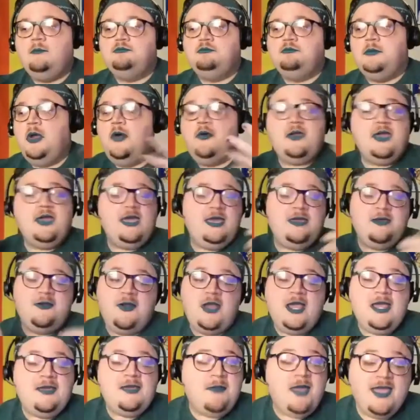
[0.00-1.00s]
Okay,
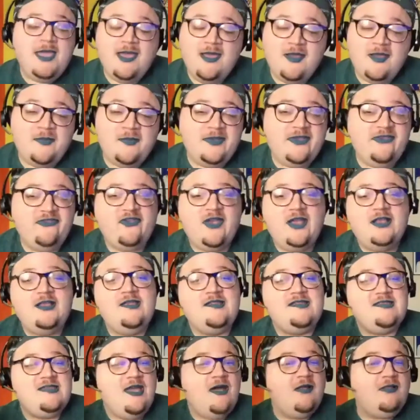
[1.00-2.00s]
great. Mike Huckabee's
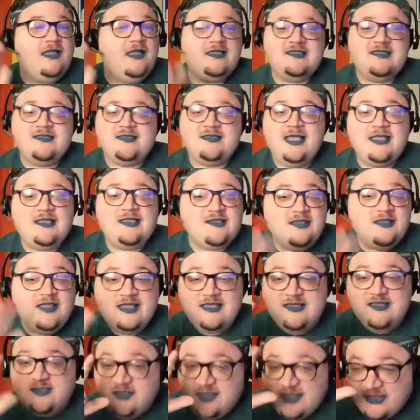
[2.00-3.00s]
Chinese now. Let's
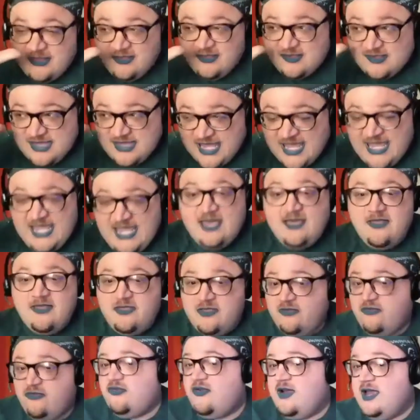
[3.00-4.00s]
take the
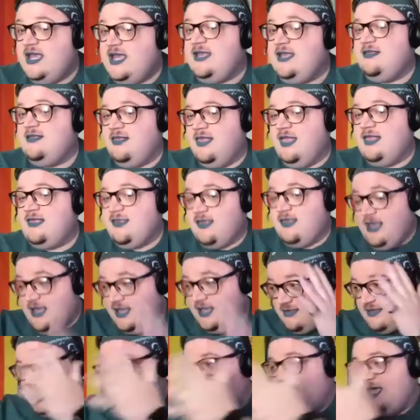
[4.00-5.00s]
train. Let's like
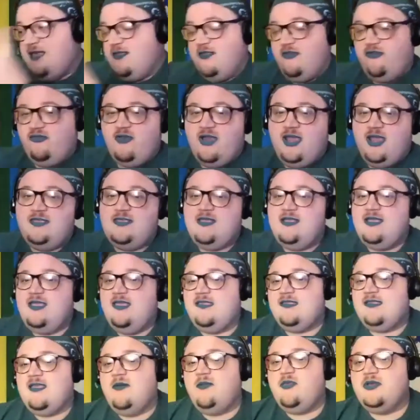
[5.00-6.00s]
take the train that
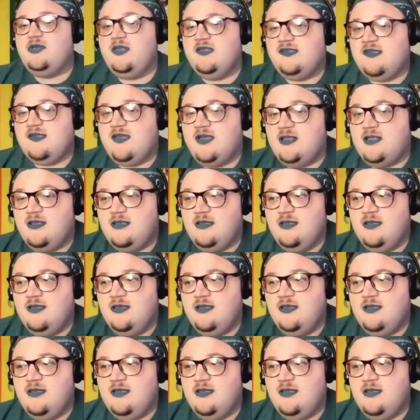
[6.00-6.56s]
he's now put us on.